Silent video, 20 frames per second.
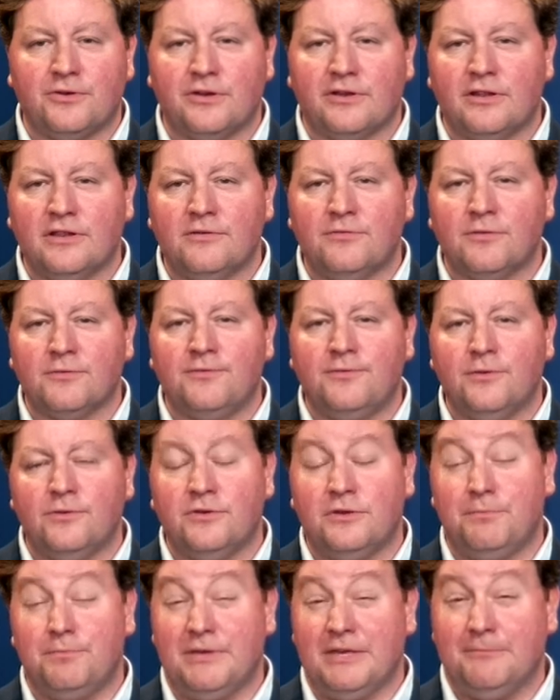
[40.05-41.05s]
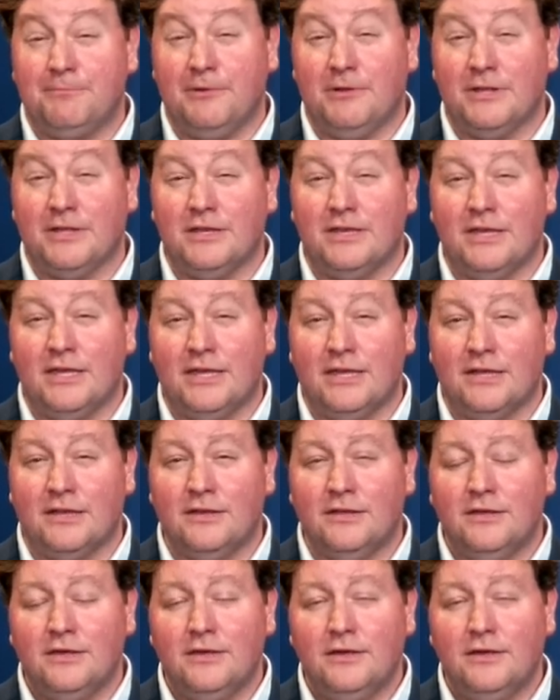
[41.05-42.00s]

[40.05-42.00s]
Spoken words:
deliver food to people in need,